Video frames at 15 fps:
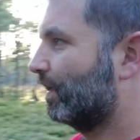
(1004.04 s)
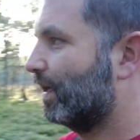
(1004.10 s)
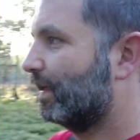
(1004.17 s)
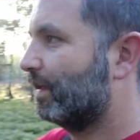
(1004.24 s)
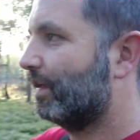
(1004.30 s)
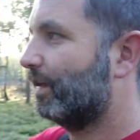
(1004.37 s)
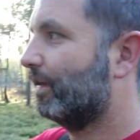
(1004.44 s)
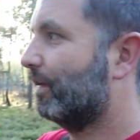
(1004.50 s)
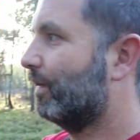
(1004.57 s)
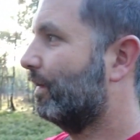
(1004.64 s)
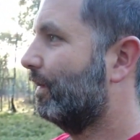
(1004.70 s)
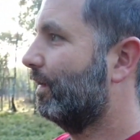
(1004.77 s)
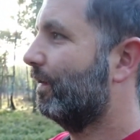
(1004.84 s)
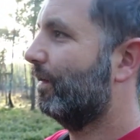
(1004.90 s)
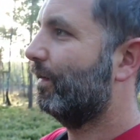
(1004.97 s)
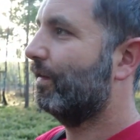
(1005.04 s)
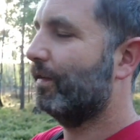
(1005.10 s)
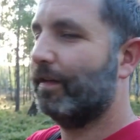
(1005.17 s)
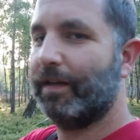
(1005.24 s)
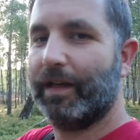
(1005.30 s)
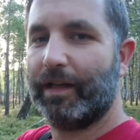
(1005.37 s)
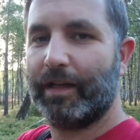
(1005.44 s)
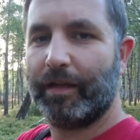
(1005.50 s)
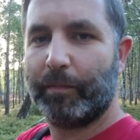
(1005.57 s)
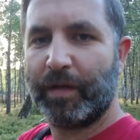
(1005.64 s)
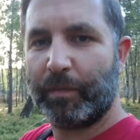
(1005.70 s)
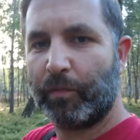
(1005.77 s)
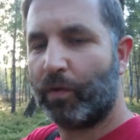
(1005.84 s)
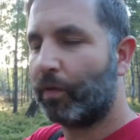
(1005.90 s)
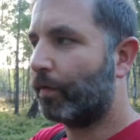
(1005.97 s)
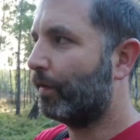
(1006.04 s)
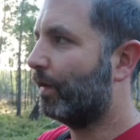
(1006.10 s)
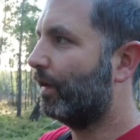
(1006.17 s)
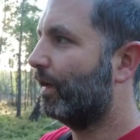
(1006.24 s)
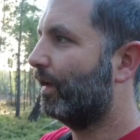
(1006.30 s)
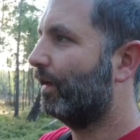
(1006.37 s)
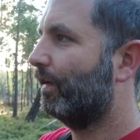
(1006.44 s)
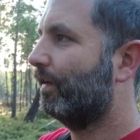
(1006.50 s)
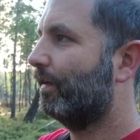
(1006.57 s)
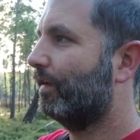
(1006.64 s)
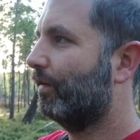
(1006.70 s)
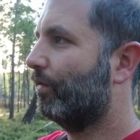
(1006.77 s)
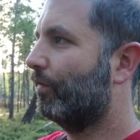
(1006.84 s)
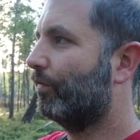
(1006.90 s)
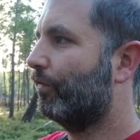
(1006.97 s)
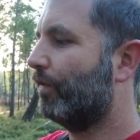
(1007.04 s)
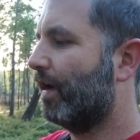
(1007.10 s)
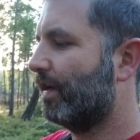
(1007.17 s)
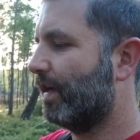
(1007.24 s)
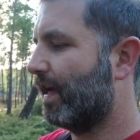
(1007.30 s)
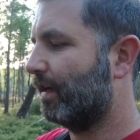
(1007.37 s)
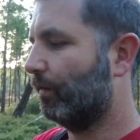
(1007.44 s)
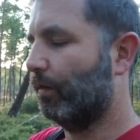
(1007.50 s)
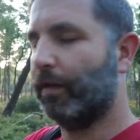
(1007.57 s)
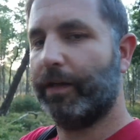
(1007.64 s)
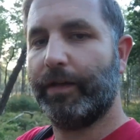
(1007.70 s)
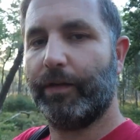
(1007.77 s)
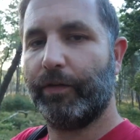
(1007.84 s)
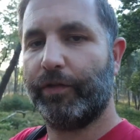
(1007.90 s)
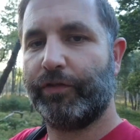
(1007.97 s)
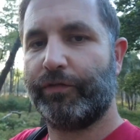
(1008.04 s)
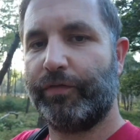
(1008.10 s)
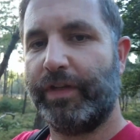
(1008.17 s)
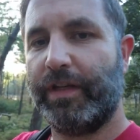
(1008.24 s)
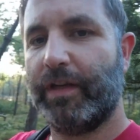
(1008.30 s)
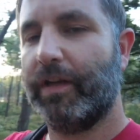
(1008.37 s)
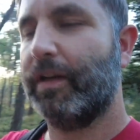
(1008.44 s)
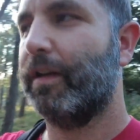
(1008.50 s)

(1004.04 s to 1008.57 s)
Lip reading: get a little bit more of a right angle on the tree.